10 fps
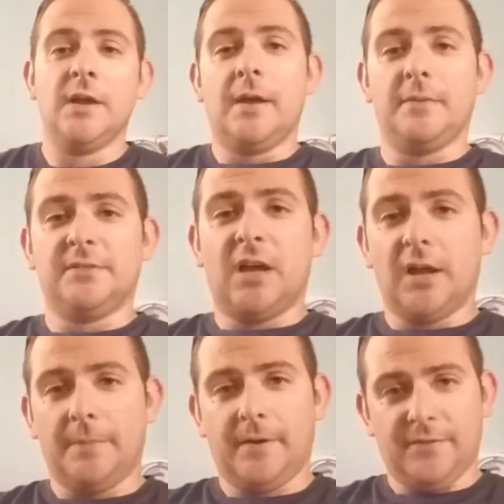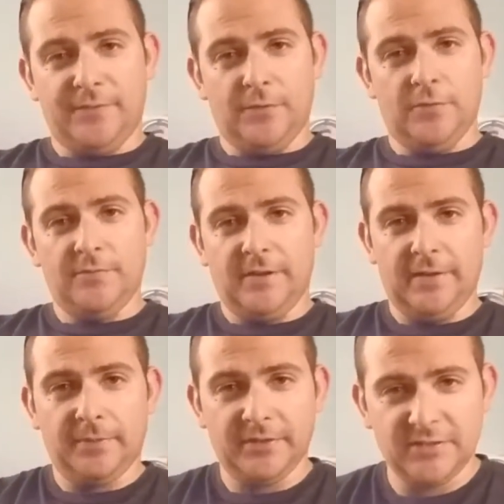I'm going to talk about a few of
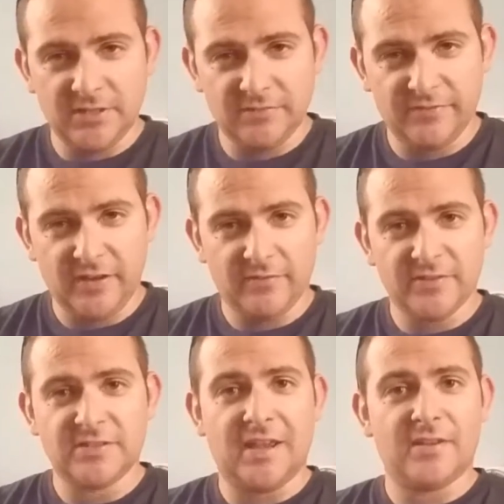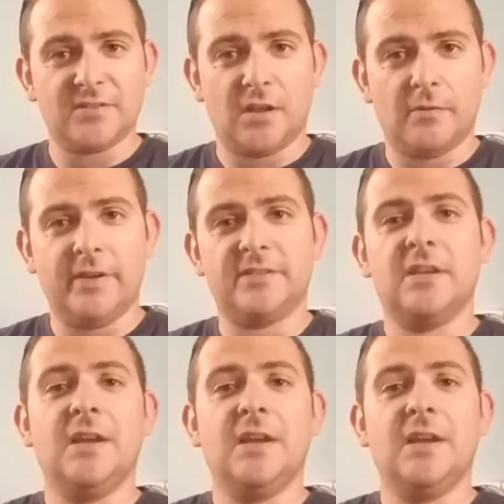my PlayStation favorites, as always.